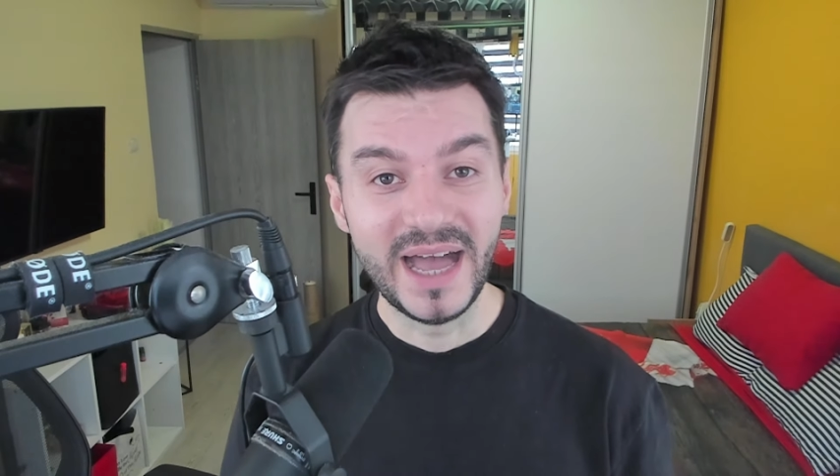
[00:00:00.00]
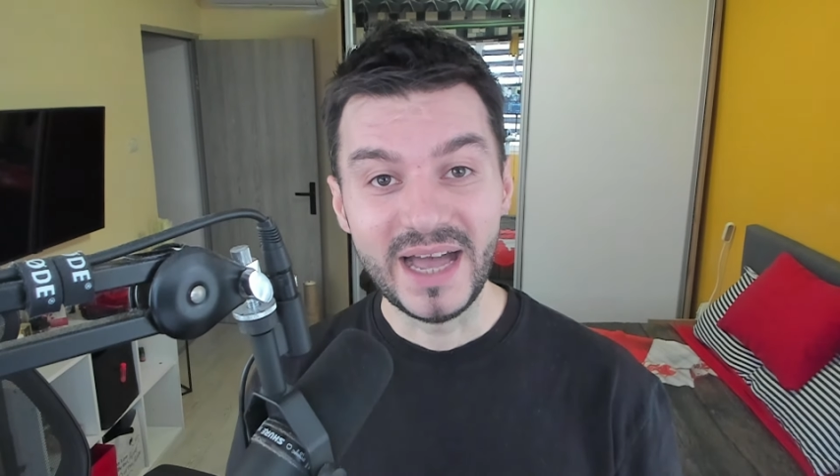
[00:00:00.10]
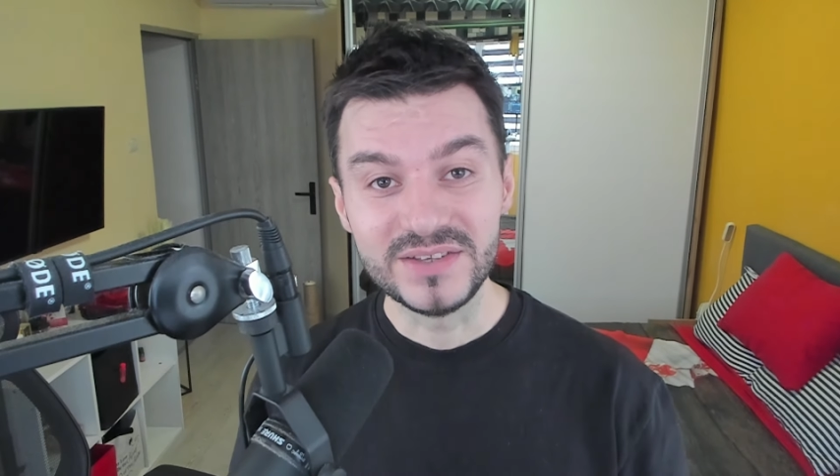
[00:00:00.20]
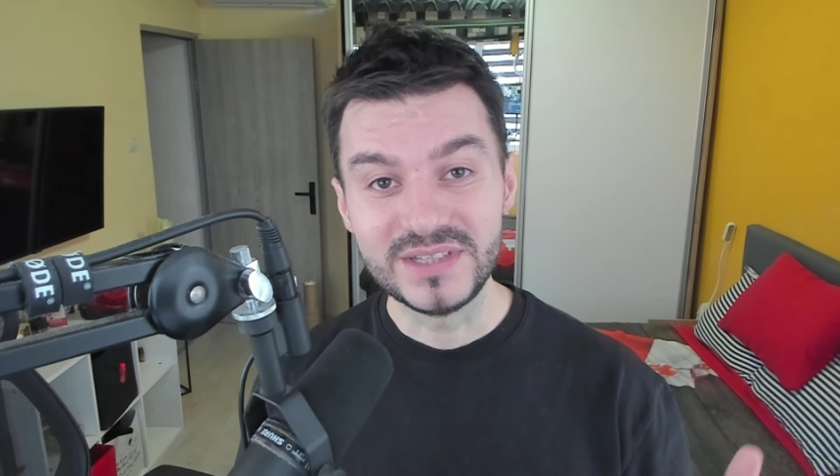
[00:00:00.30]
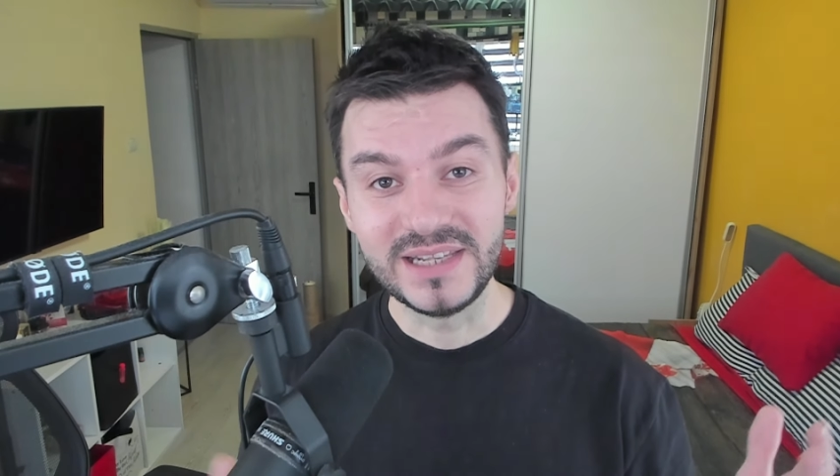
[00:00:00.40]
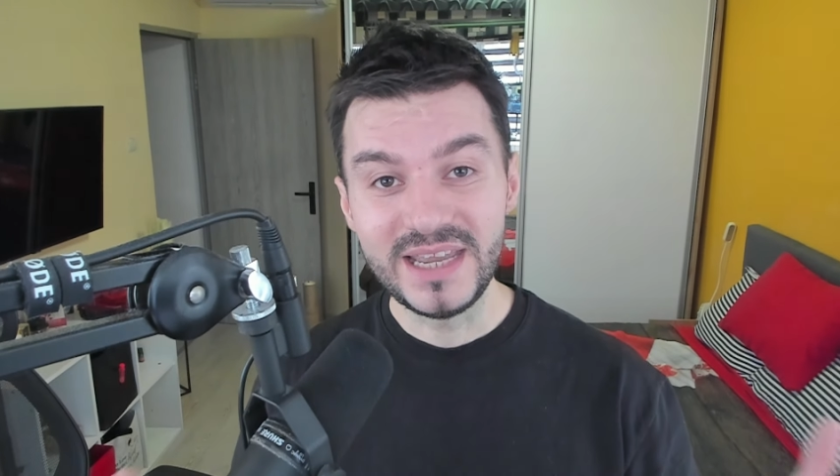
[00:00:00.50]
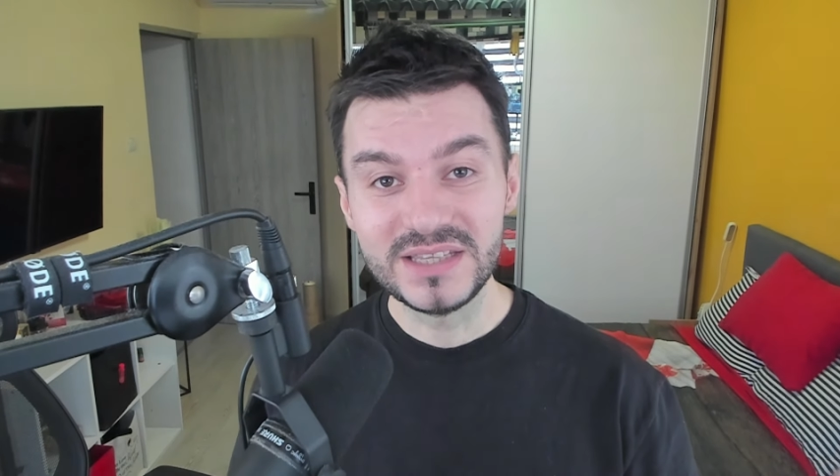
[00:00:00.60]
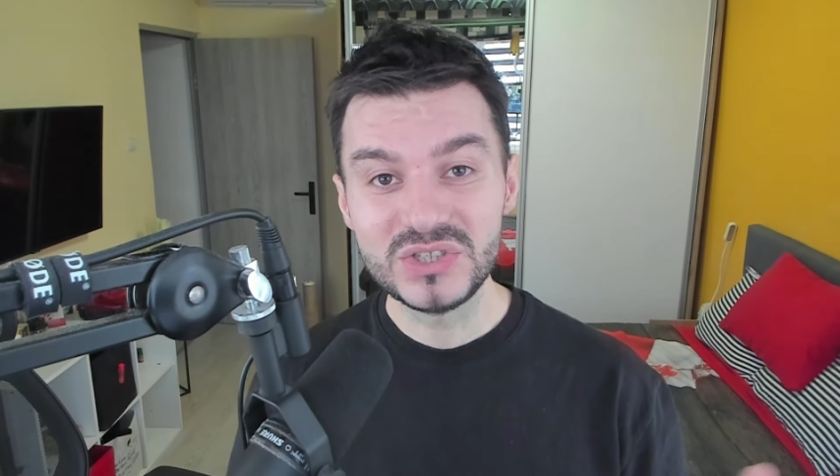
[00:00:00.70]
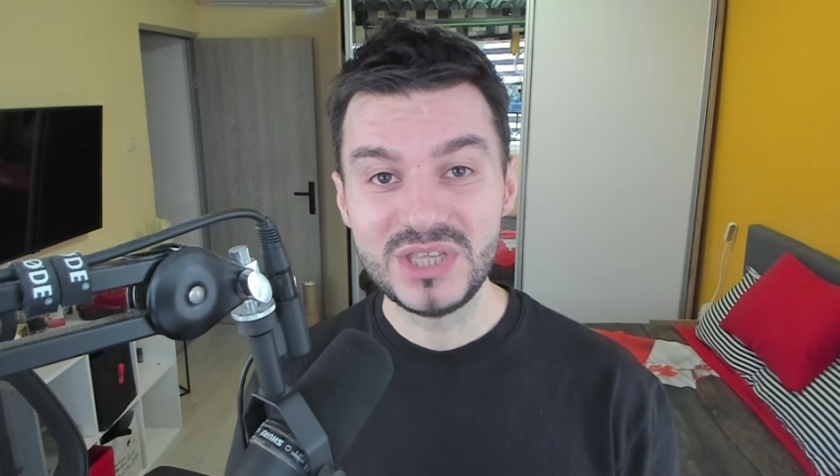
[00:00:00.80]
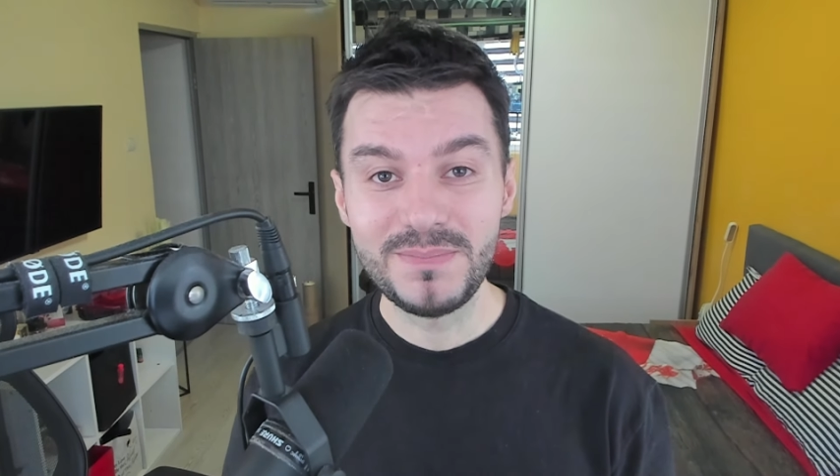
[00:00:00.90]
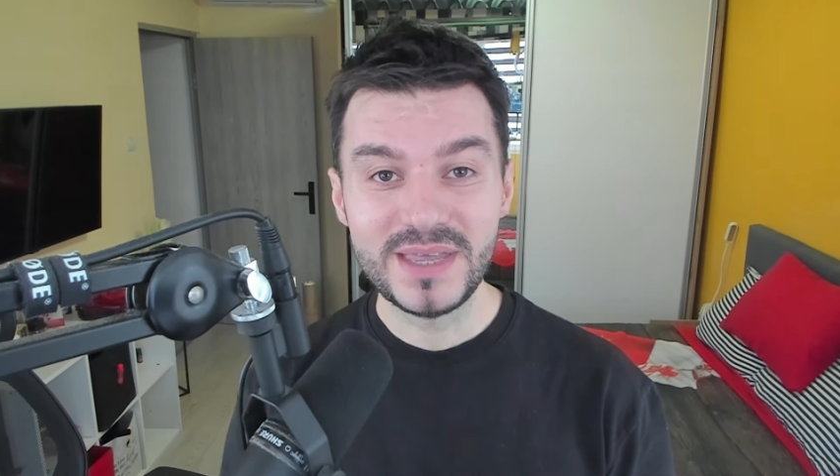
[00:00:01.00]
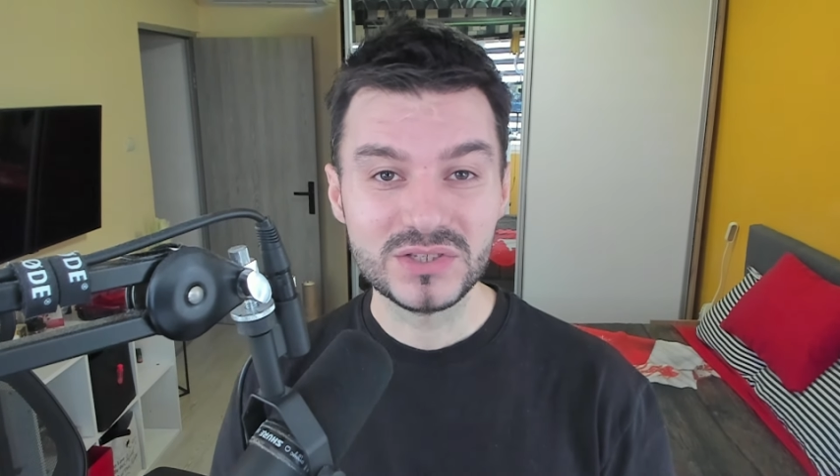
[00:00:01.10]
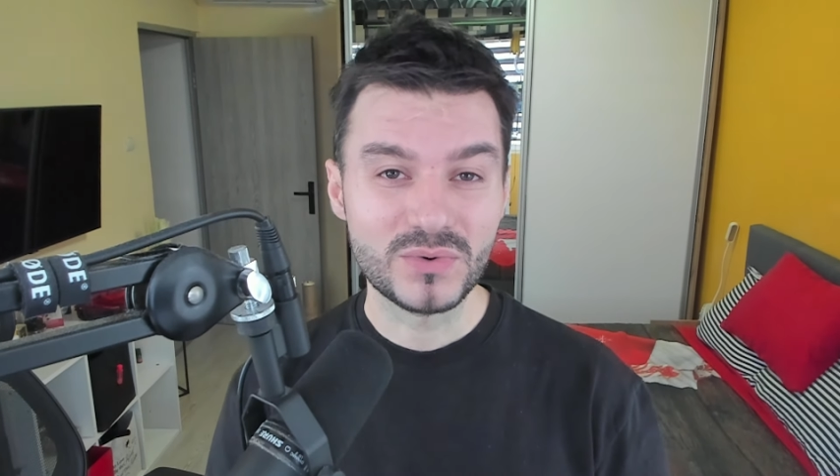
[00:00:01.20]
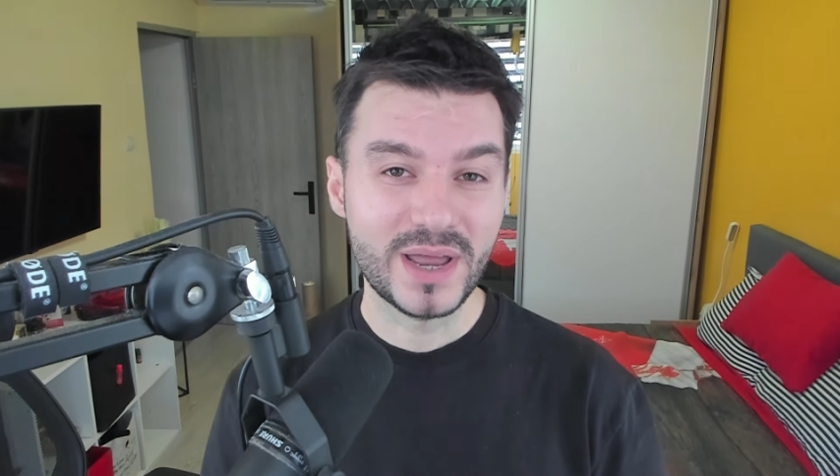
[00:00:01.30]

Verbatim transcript: as the latest DPS